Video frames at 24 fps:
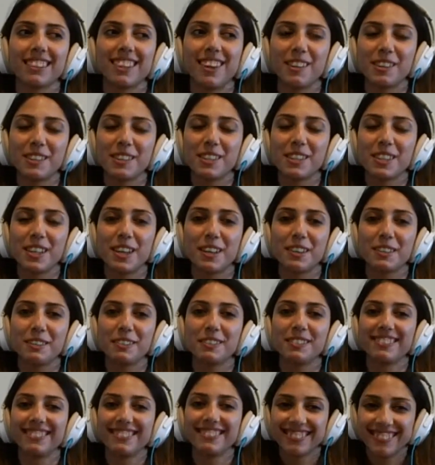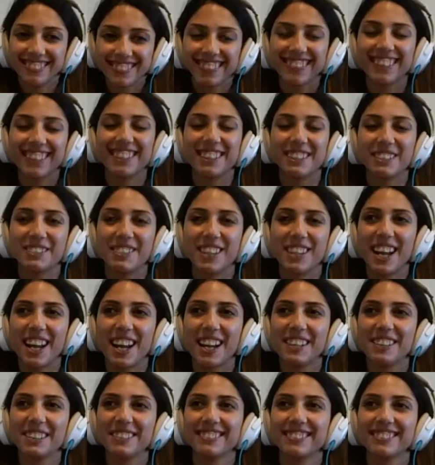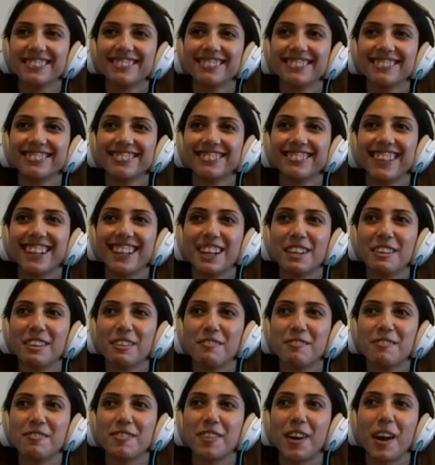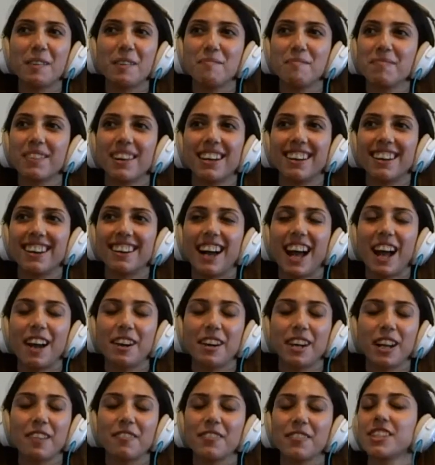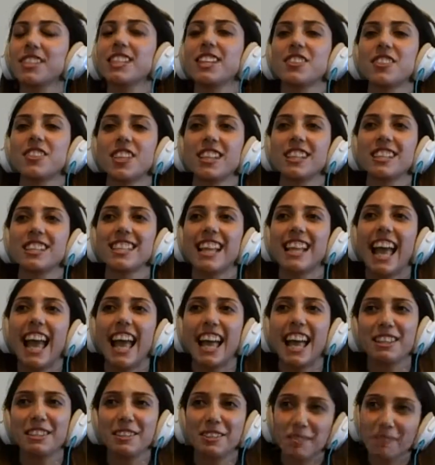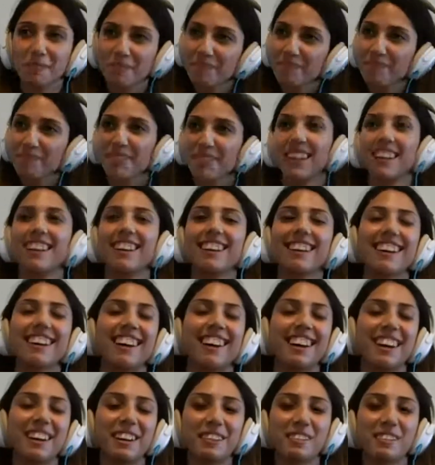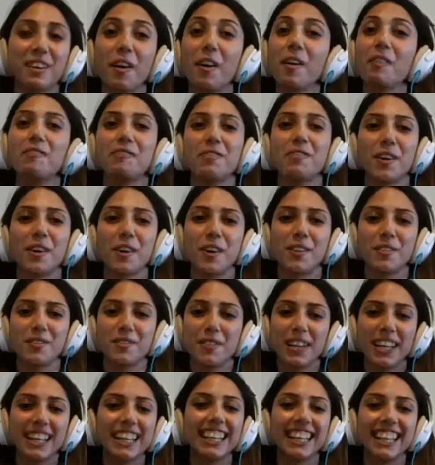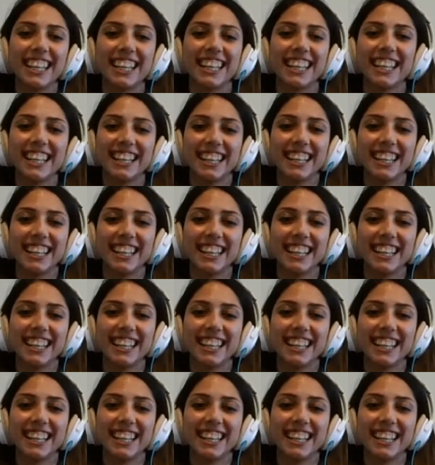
also learn from our conversations and go for really